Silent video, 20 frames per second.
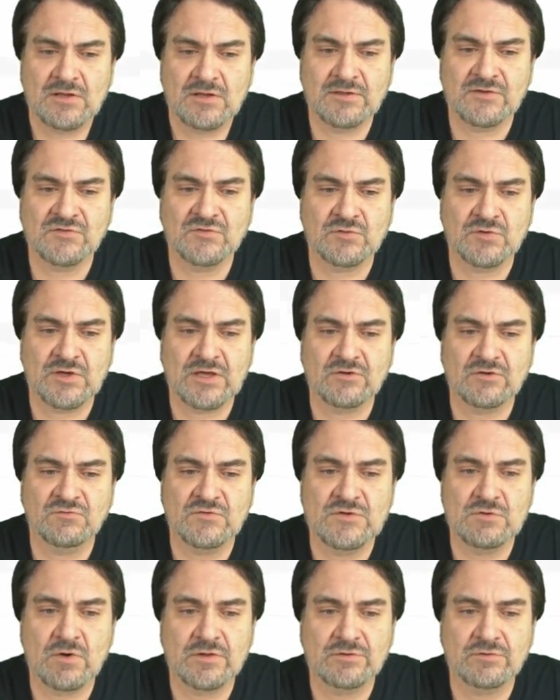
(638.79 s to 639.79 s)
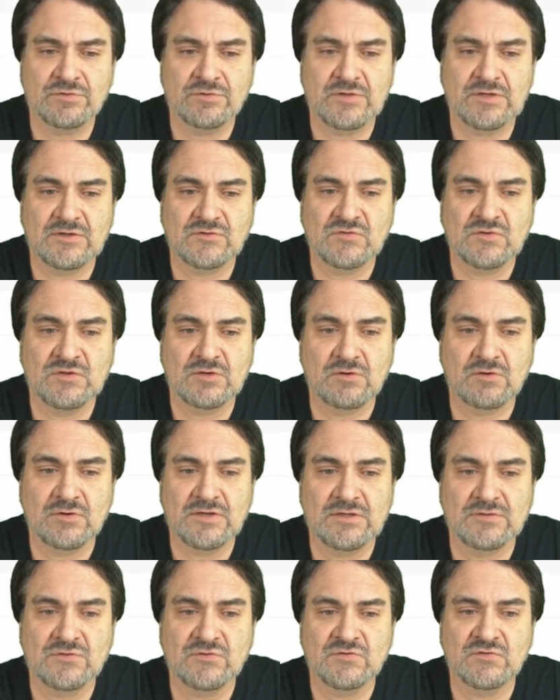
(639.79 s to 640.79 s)
Let's look at a few other things here
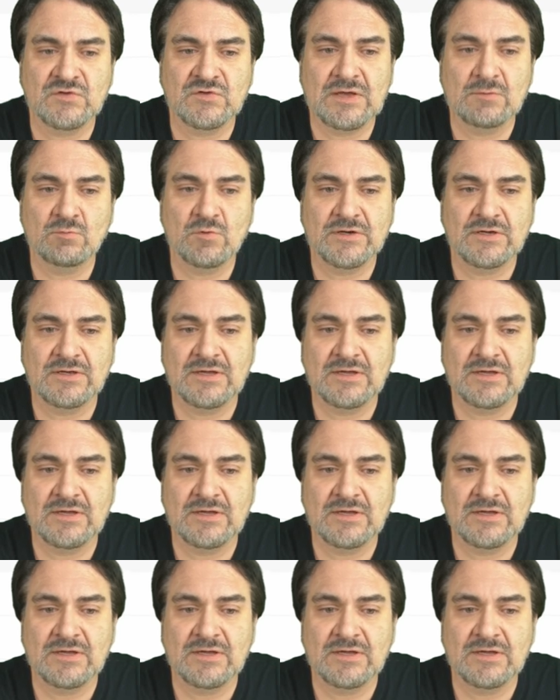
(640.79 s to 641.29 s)
in this same one.